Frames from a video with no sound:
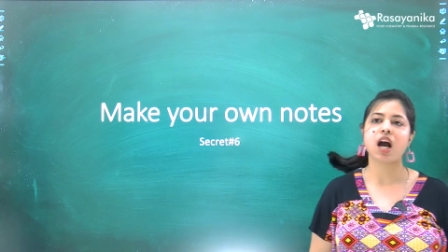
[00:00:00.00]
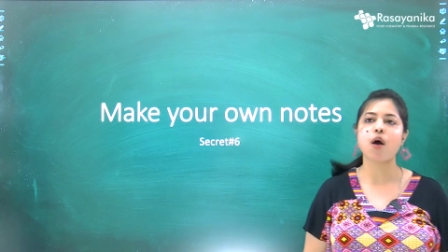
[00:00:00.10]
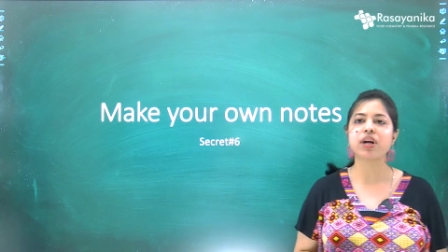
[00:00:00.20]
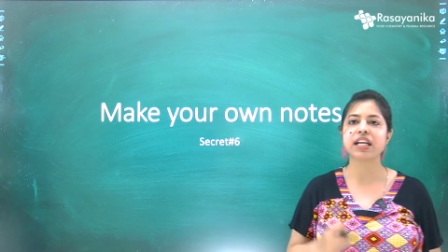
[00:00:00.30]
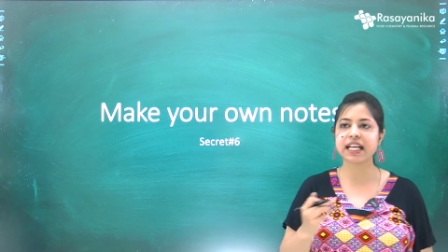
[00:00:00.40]

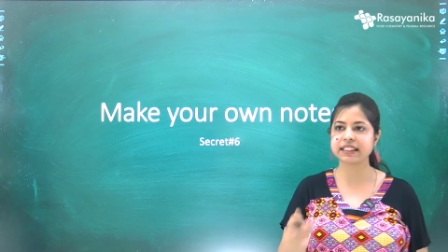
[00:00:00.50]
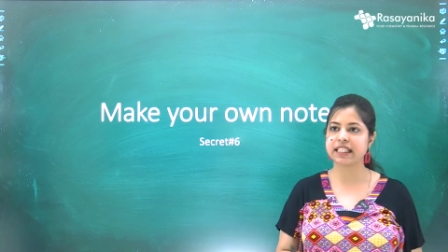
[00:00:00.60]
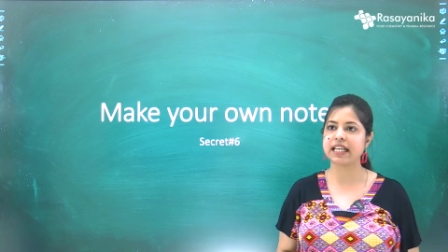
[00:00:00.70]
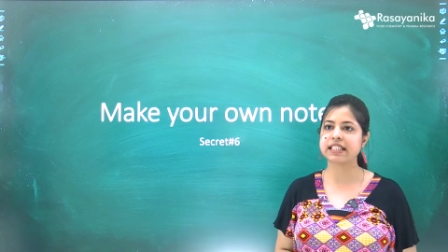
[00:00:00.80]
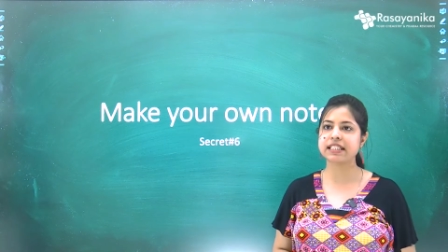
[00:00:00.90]
Our next
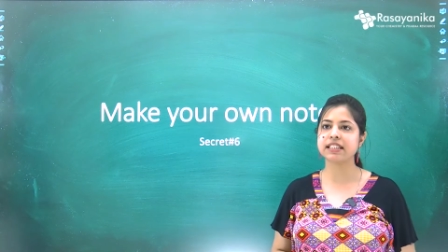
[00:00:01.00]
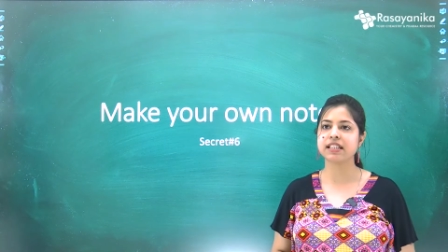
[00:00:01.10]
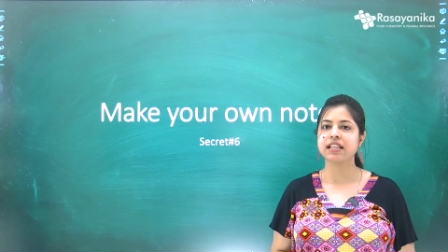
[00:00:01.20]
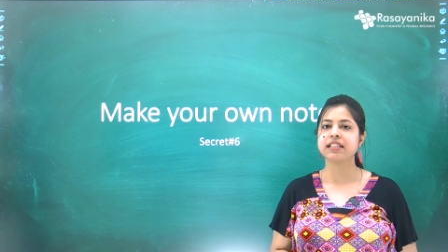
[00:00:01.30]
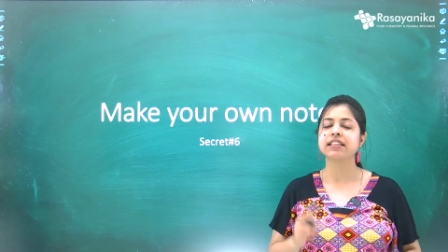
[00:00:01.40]
secret is
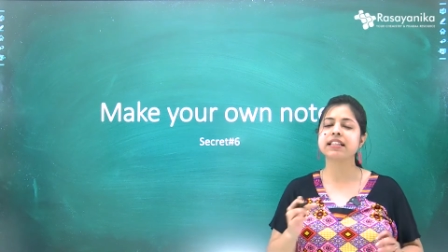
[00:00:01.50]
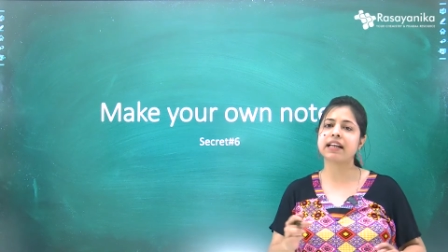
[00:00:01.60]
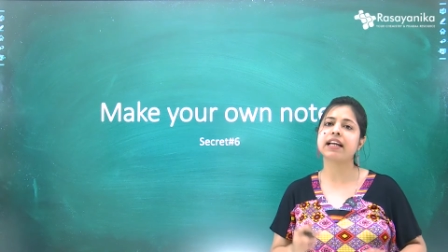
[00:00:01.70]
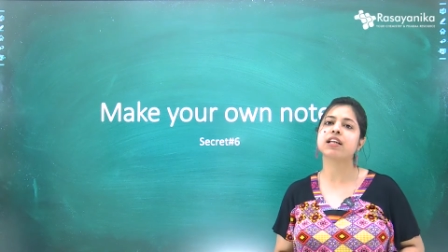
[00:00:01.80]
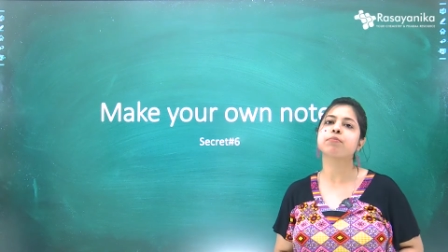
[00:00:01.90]

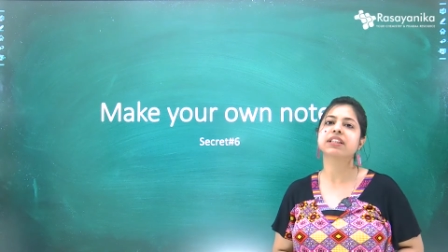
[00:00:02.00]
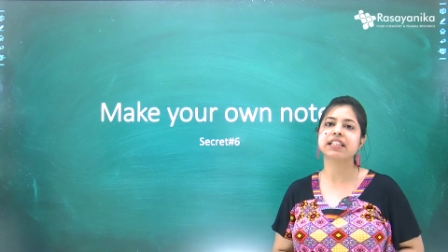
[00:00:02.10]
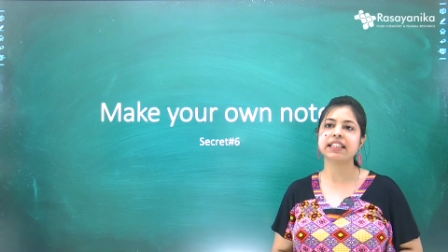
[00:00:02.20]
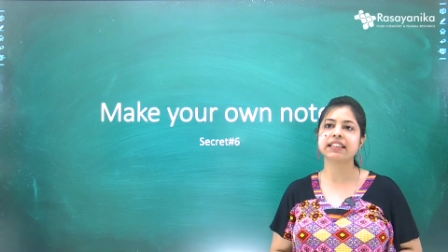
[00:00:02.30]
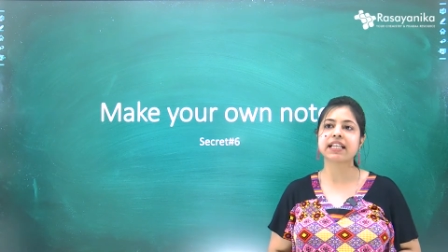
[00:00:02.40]
secret number
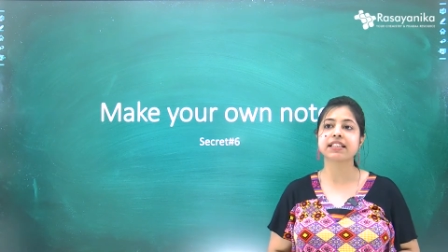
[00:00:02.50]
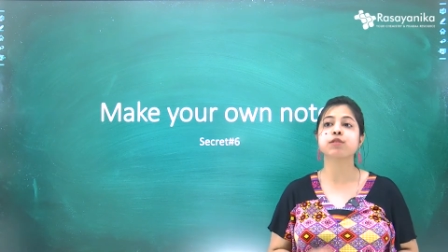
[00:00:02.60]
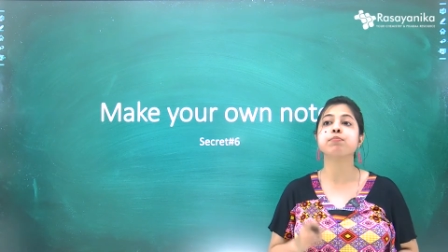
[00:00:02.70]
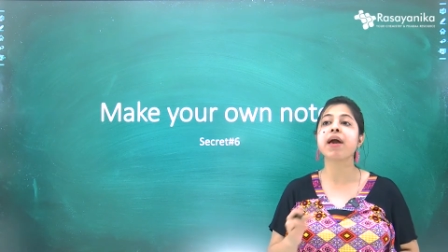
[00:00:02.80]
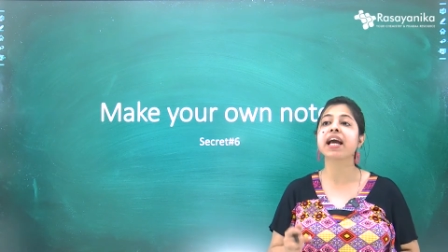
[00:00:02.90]
six that
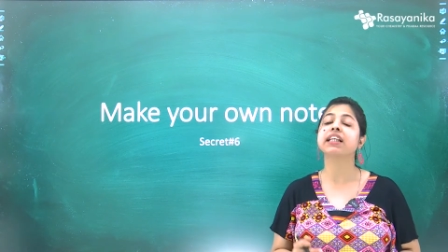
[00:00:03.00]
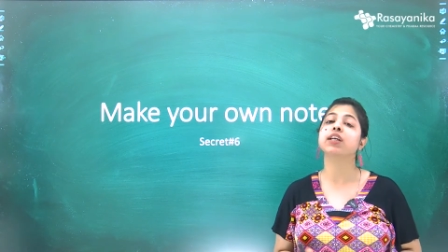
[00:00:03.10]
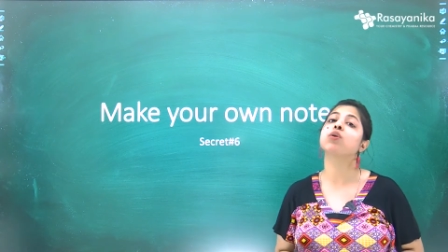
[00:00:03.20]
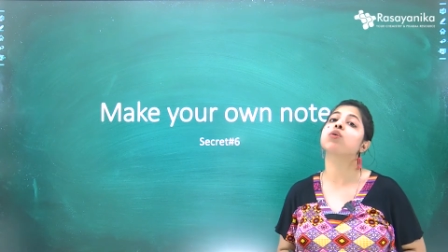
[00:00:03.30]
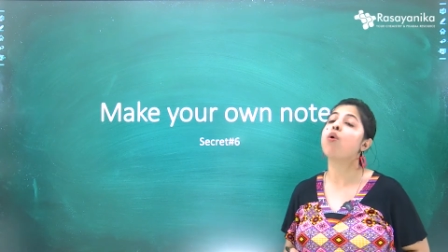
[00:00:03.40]
is make
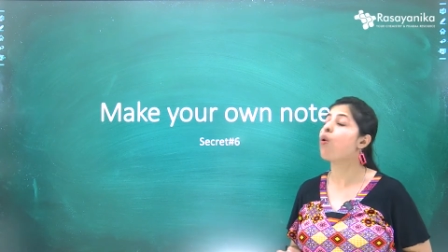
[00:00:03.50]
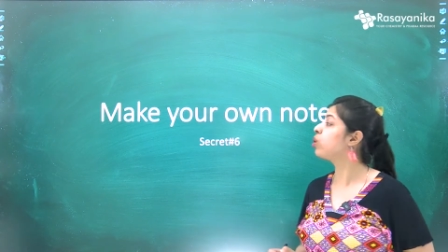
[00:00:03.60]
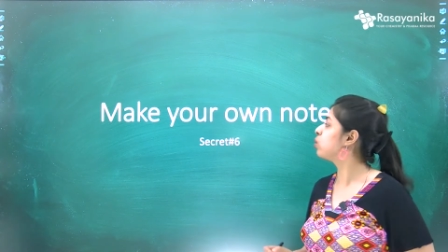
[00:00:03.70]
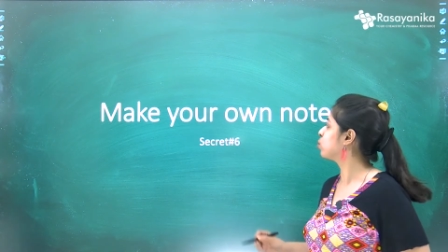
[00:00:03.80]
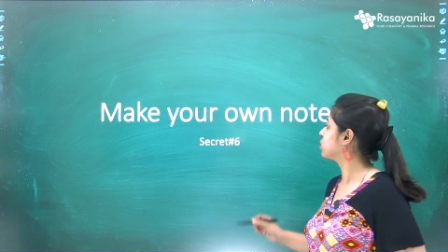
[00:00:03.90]
your
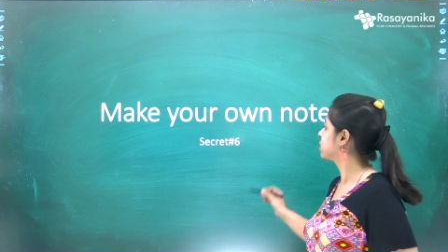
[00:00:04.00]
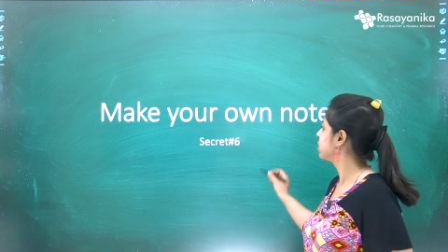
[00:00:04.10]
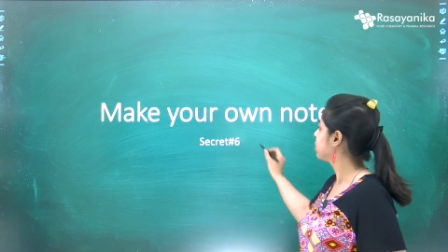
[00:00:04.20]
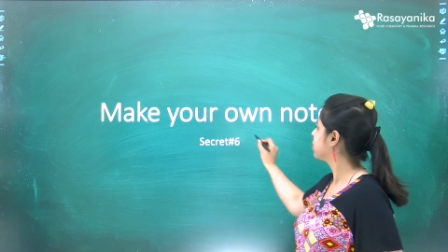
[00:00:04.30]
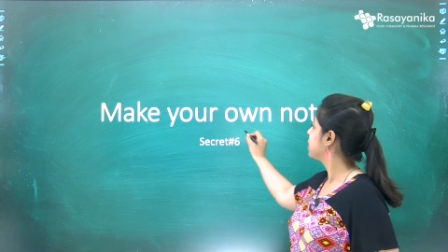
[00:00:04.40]
own notes.
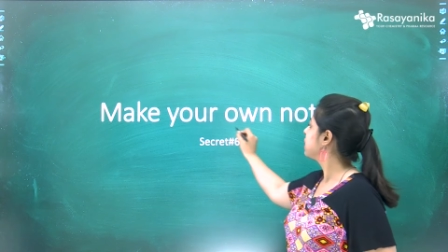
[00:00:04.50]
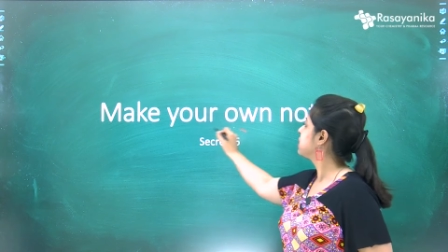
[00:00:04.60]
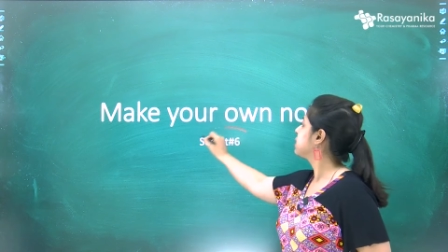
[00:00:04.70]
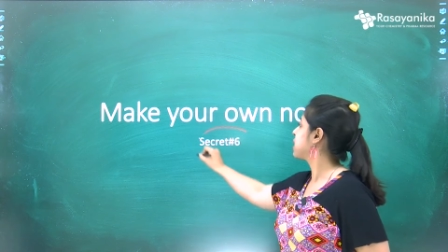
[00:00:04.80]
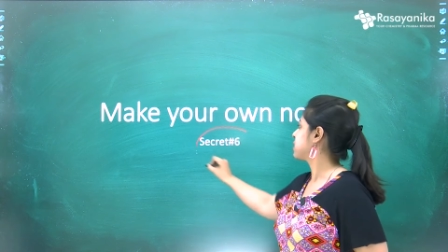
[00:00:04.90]

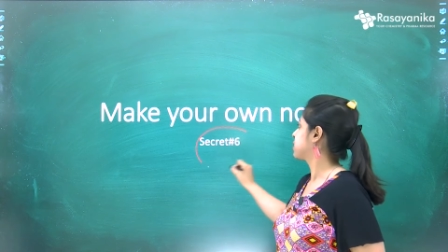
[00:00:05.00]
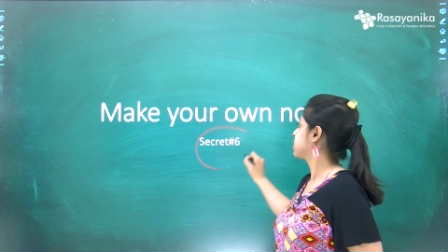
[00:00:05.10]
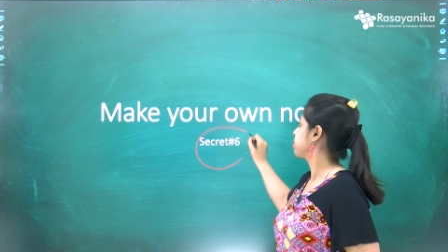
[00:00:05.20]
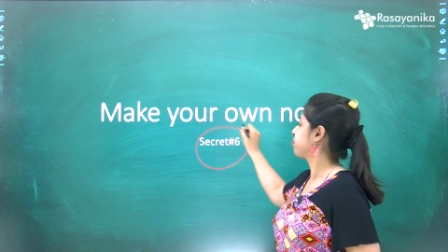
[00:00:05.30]
Yes.